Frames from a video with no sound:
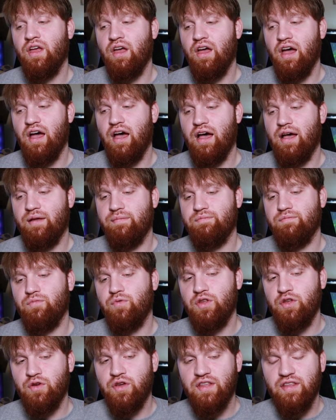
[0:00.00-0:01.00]
Um, when
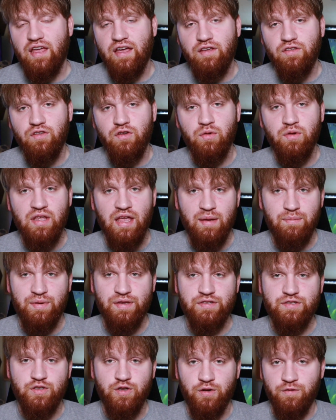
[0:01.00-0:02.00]
you connect to an Emby
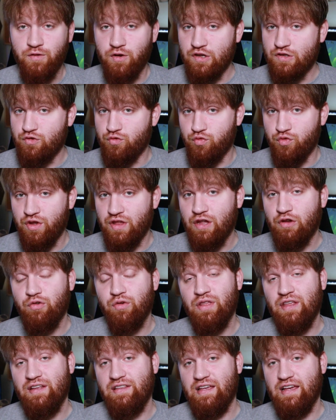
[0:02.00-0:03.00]
server, it's really,
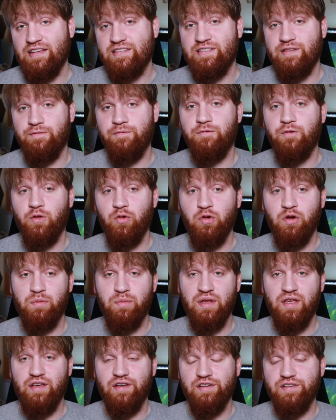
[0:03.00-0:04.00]
really nice and fluid
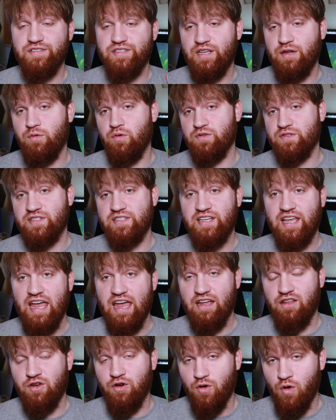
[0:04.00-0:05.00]
because it will
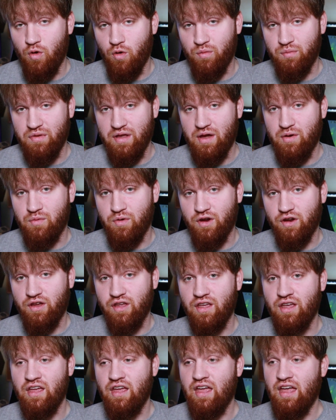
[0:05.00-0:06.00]
scan your home network
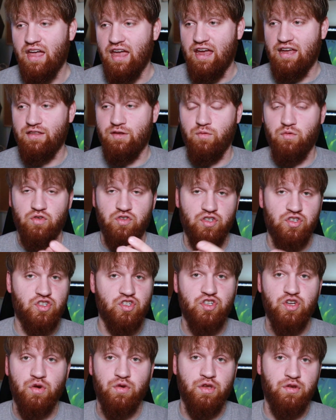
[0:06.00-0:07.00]
and it will just
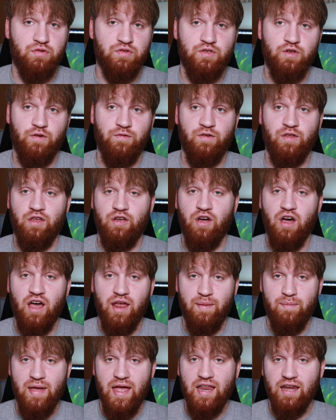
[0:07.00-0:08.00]
show your server there
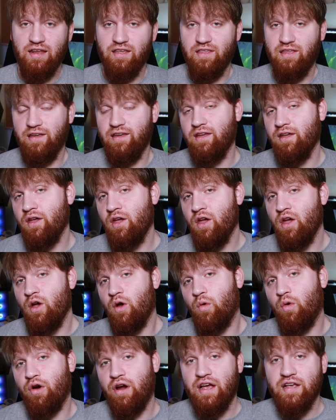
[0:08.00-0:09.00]
automatically
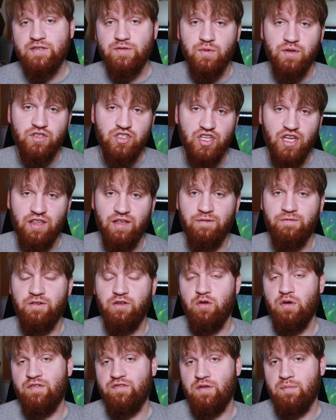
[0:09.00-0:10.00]
Whereas with Jellyfin,
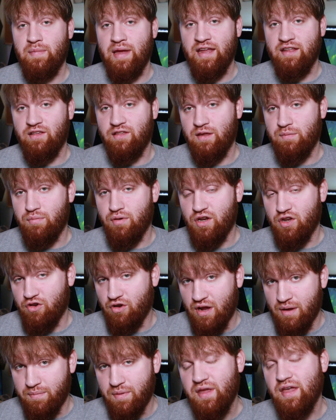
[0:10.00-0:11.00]
you have to manually put in your
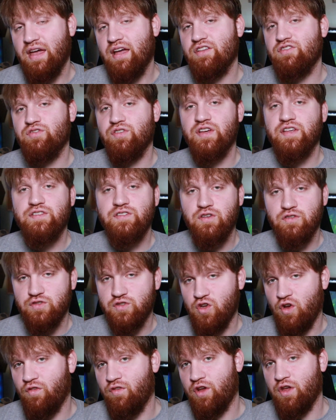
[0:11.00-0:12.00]
IP address, your
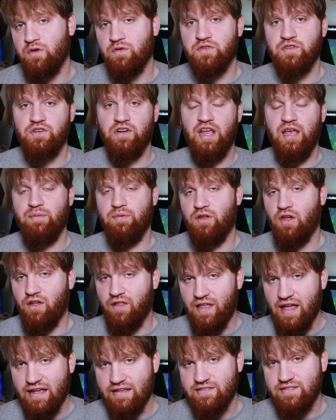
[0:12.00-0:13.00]
server username, and all
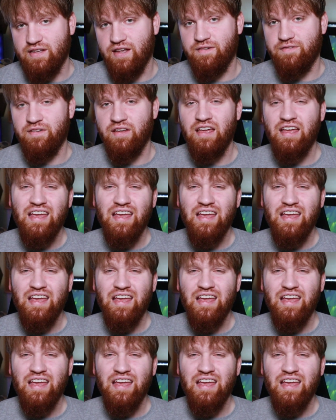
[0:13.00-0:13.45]
that stuff.